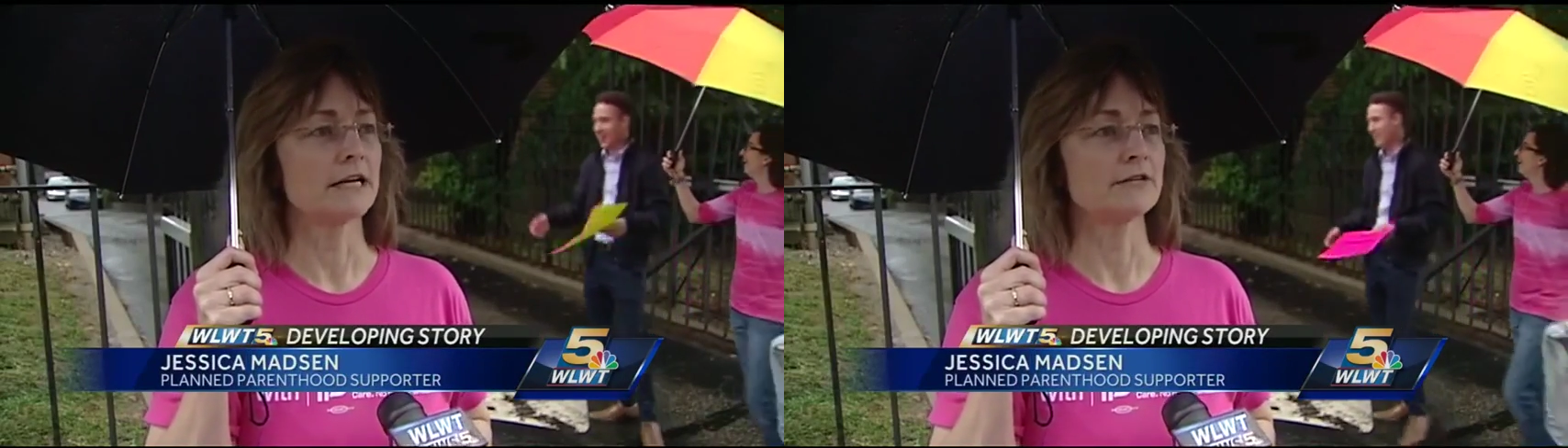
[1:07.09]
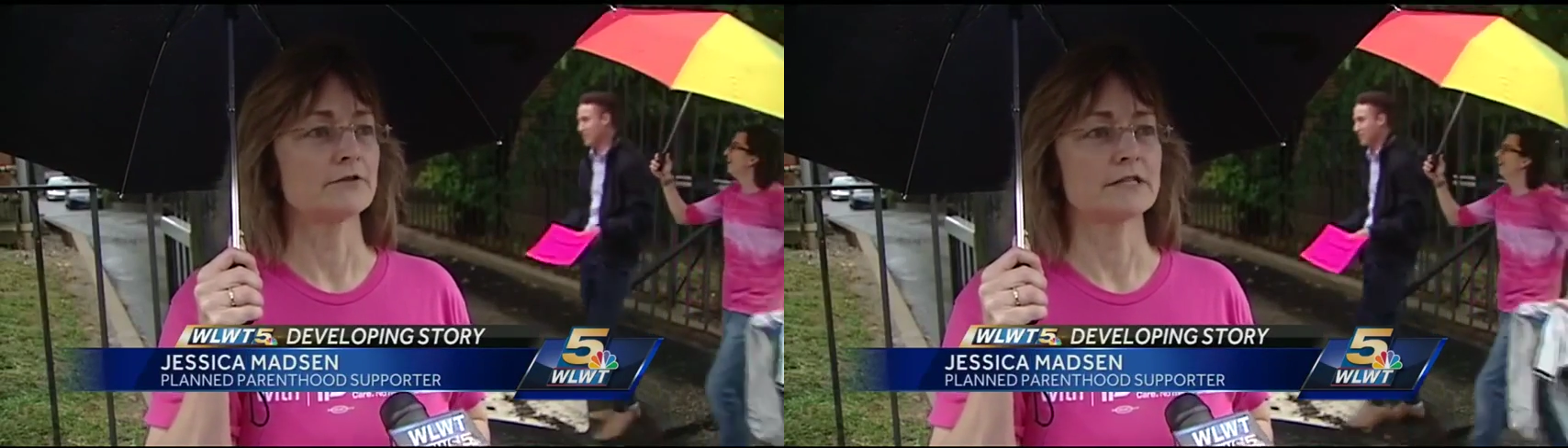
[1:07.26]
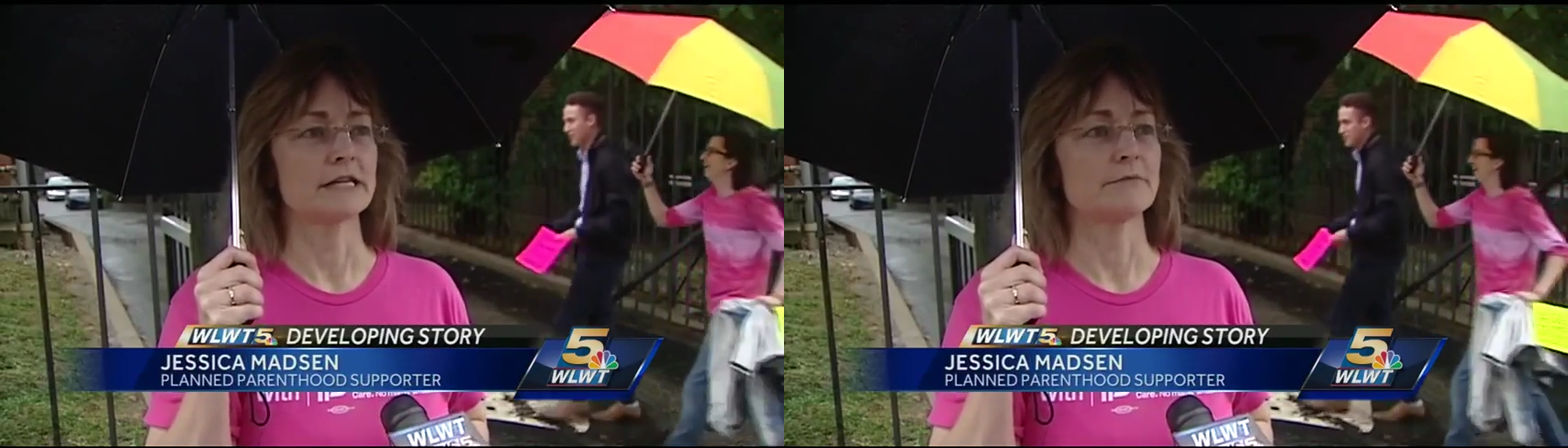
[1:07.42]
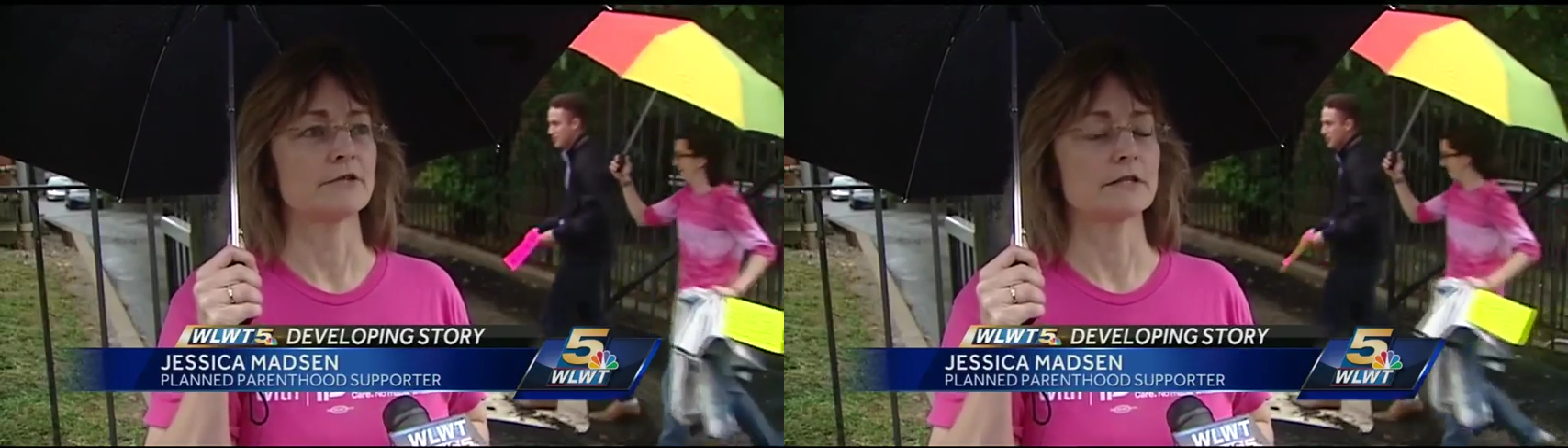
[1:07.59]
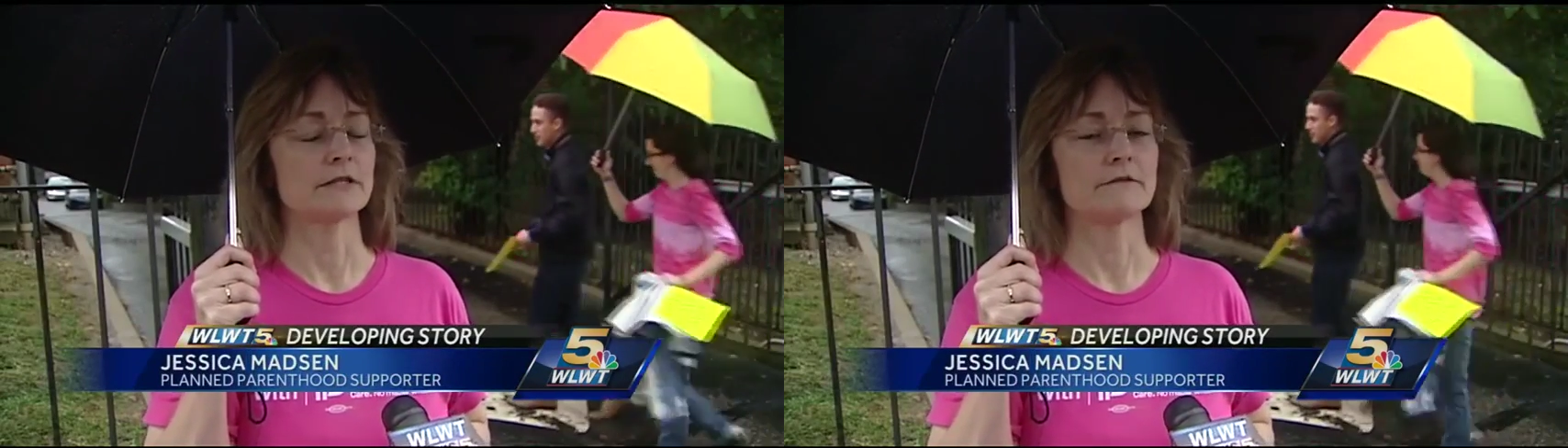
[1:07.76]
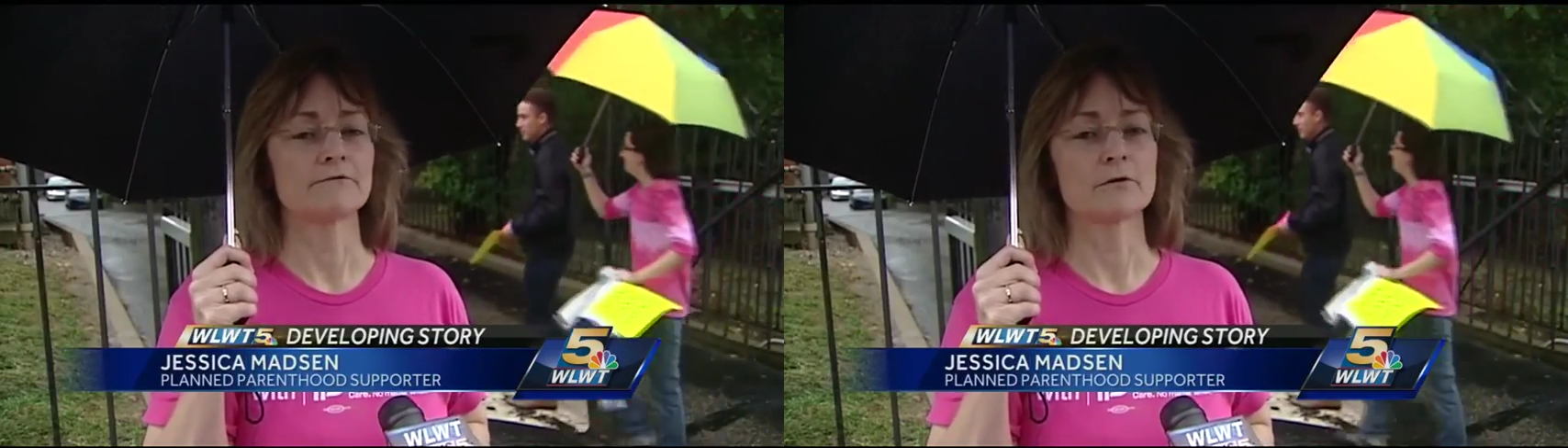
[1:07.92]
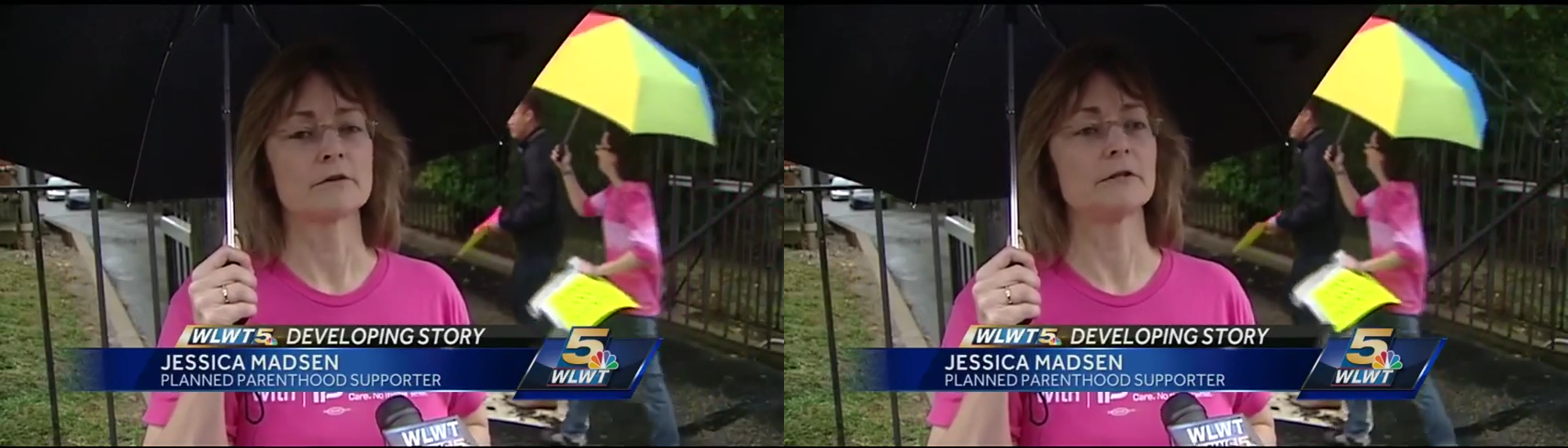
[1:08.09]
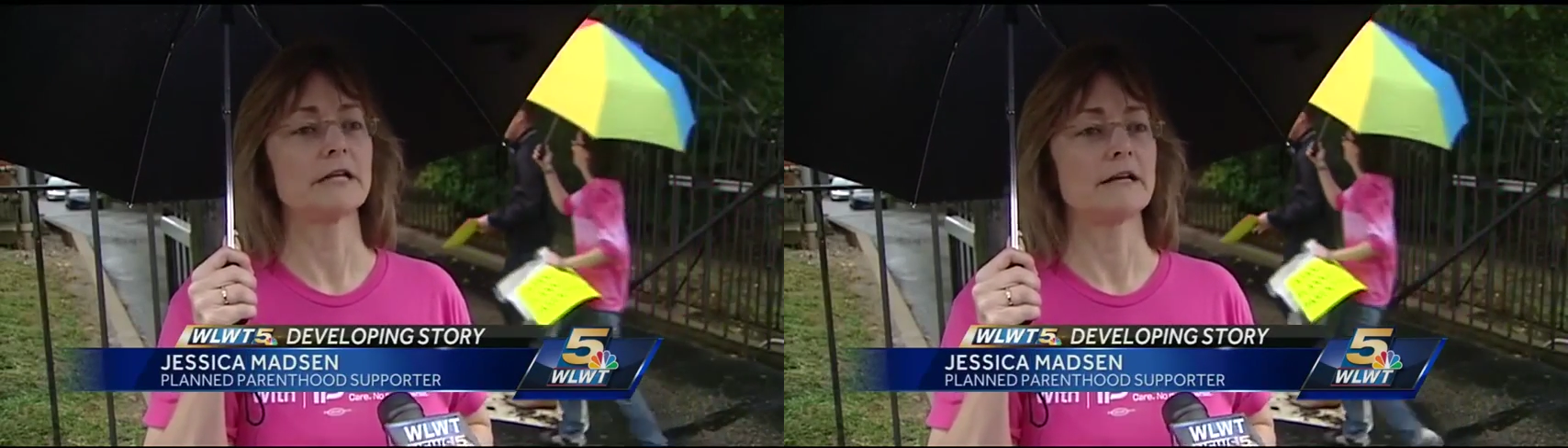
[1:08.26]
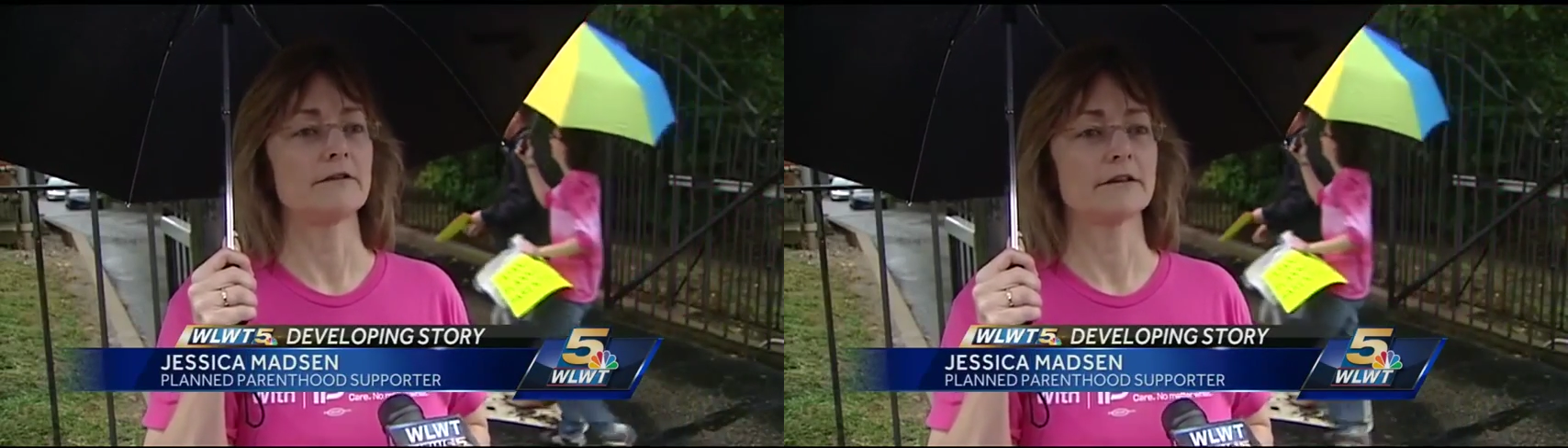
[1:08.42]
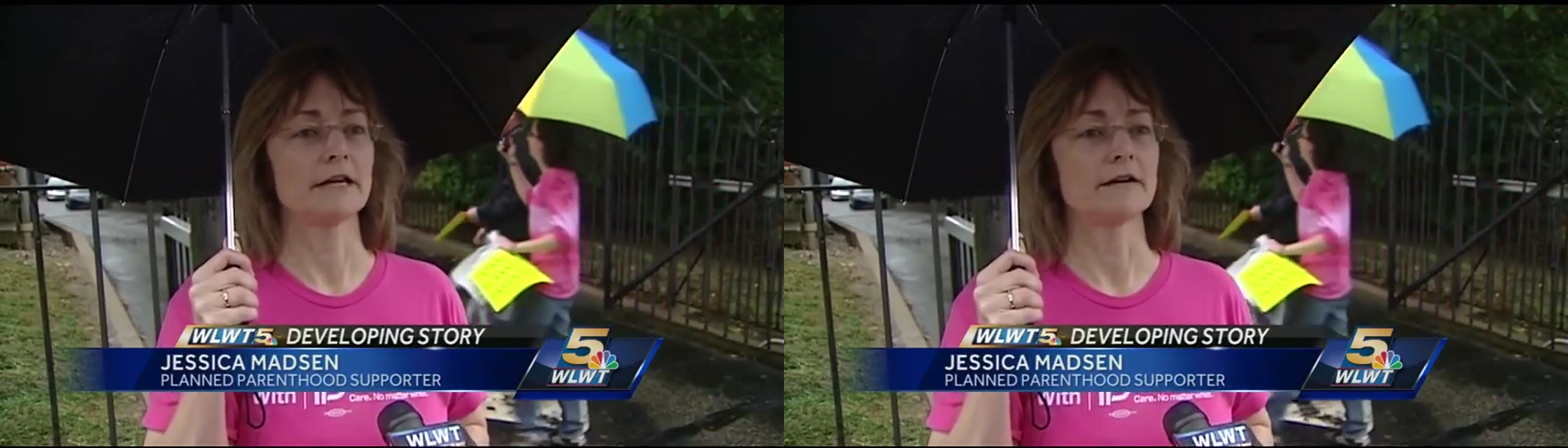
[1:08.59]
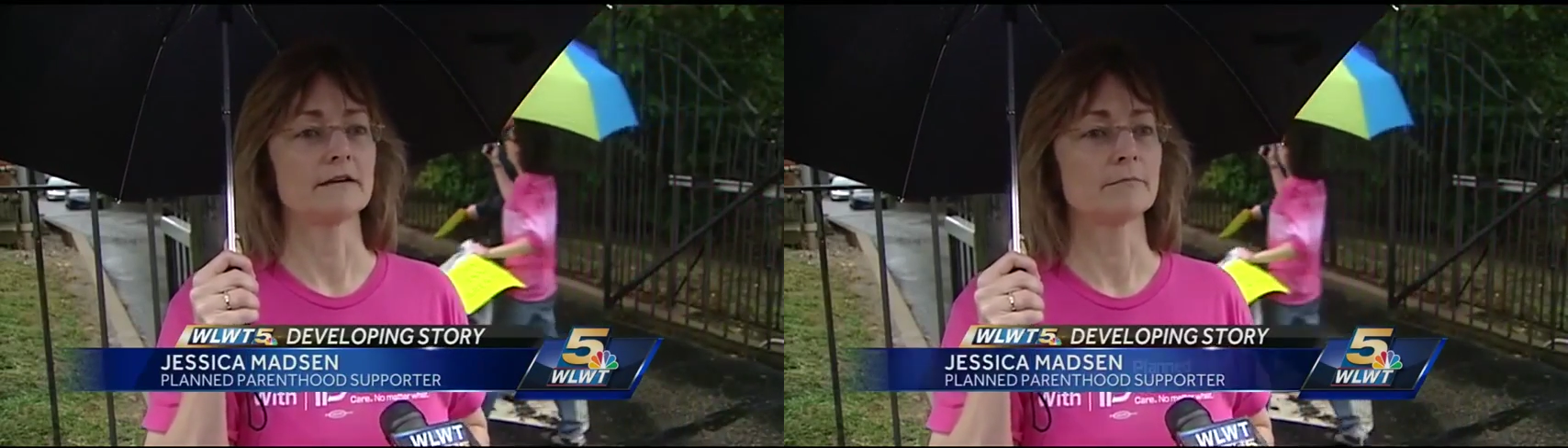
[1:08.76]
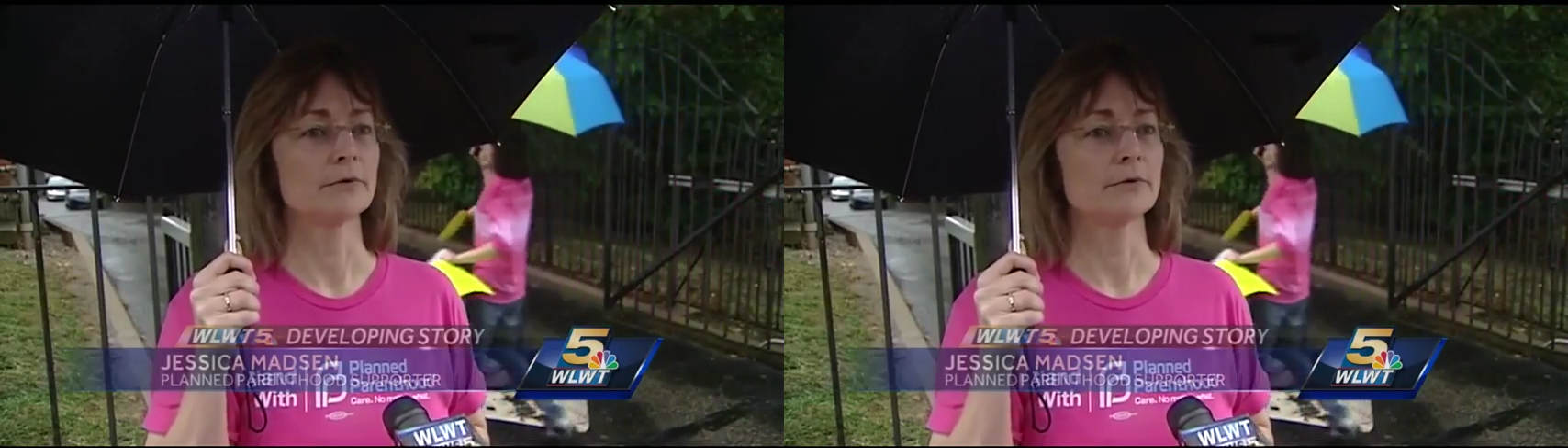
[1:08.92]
contraception, affordable health care,